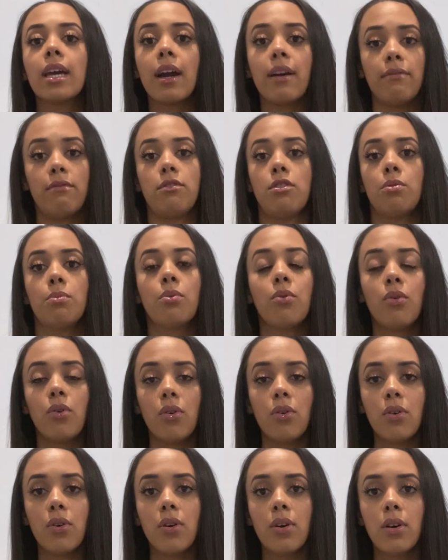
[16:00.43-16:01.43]

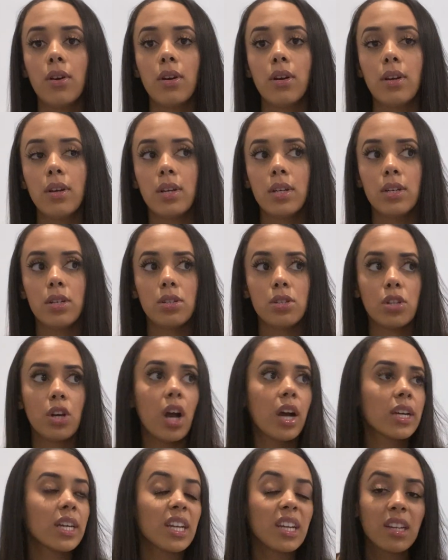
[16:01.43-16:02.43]
comfortable
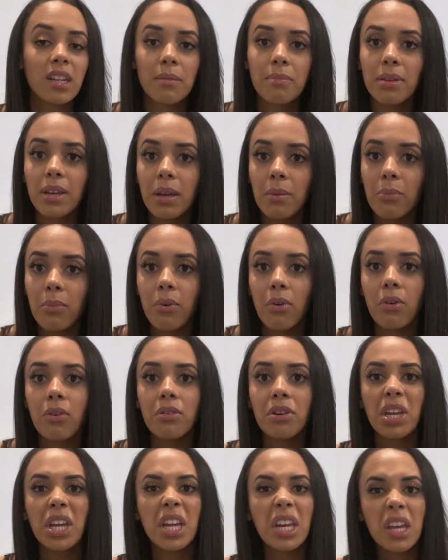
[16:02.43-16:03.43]
talking to
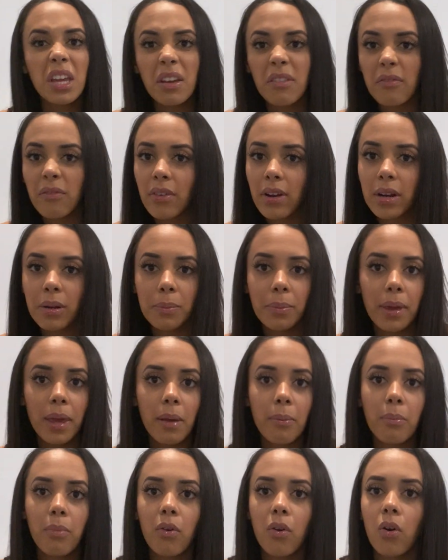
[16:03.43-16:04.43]
people, eating in front of
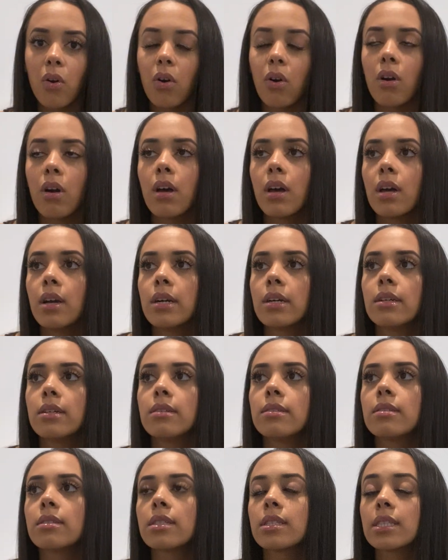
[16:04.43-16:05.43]
people,
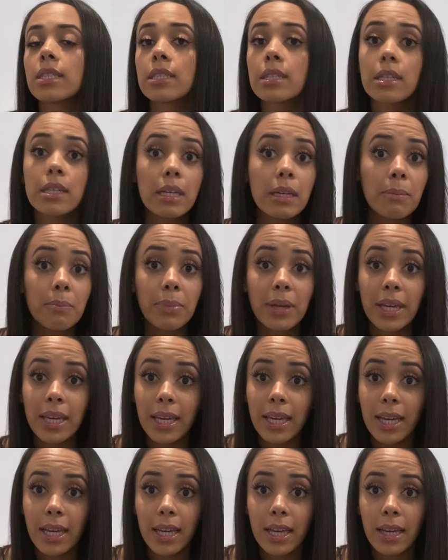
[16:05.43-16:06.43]

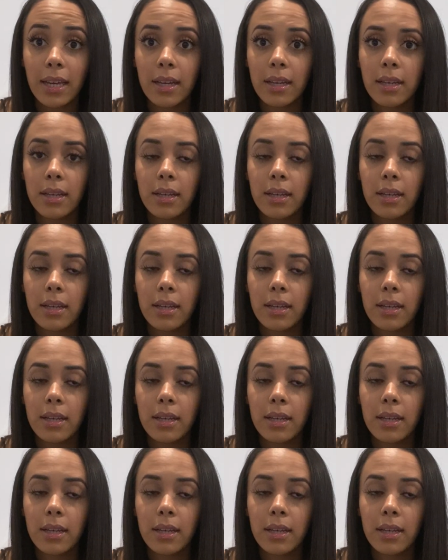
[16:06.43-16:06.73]
sleeping.